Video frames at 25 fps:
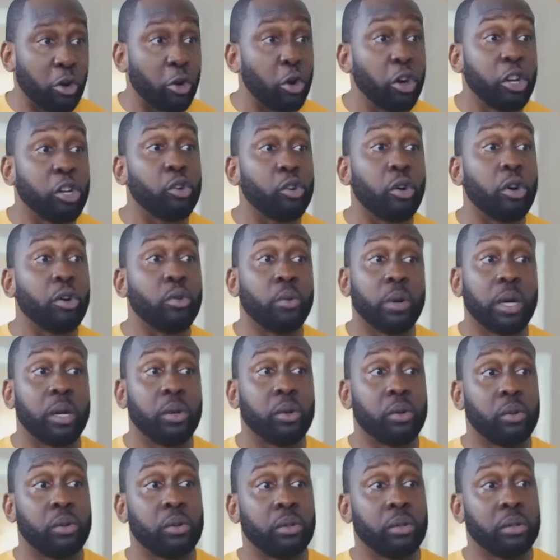going the wrong
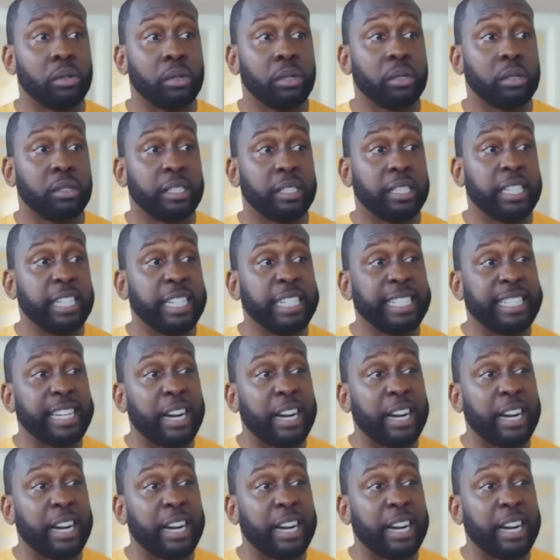way. See, this